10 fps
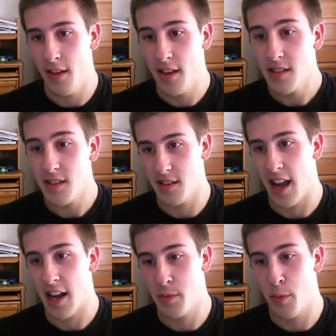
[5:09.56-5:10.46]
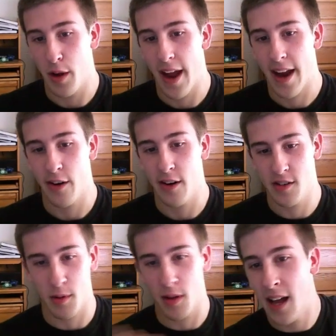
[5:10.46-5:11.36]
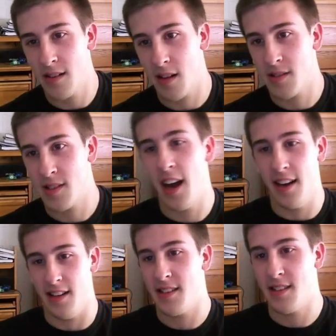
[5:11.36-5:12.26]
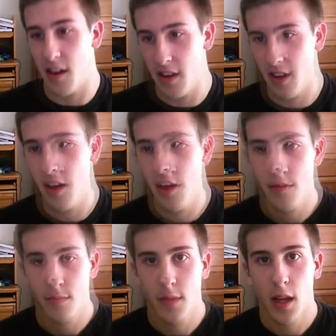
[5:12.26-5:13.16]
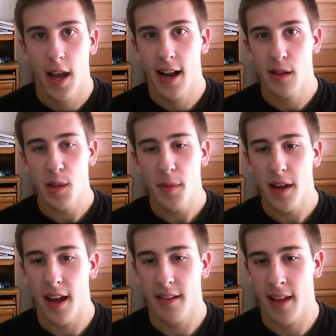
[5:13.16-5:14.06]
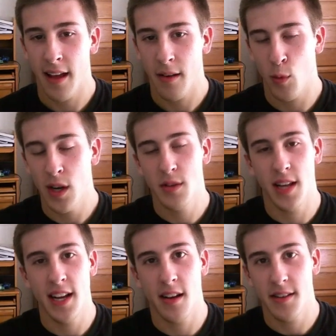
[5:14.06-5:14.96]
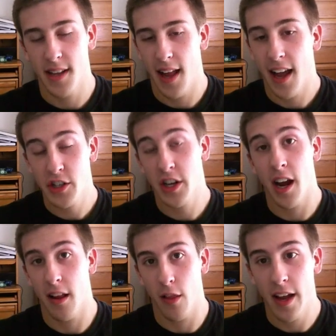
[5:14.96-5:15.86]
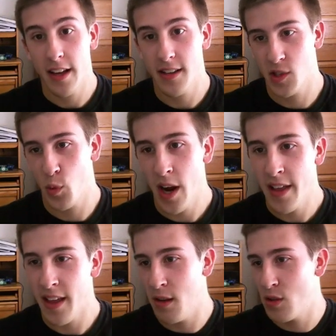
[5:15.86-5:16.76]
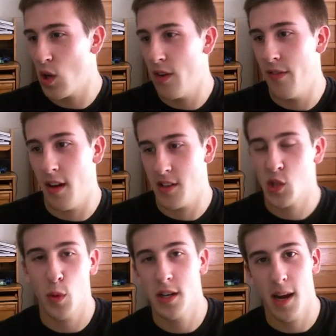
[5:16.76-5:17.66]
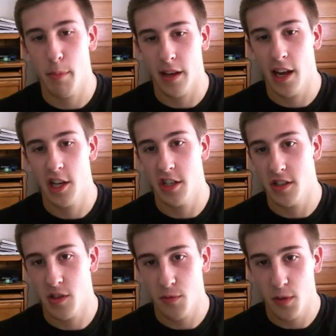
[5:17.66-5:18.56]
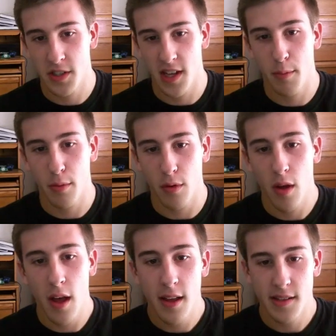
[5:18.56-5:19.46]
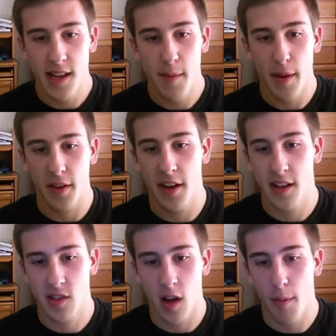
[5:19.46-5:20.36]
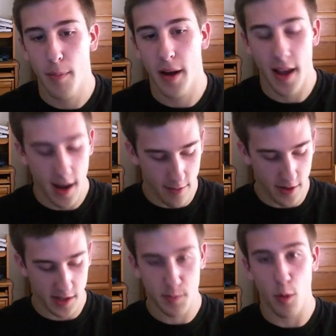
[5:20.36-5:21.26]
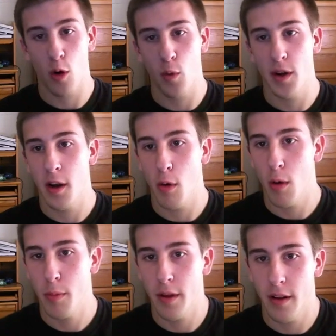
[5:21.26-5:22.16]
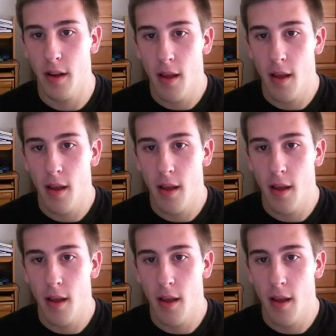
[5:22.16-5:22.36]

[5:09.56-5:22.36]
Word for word: this is actually pretty accurate. There's some clouds outside, it's sunny. And now something I, that Windows 8 does that I actually kind of like is the way that you sort of uh, switch applications. So for example, say I'm at the desktop and I have an Explorer window open,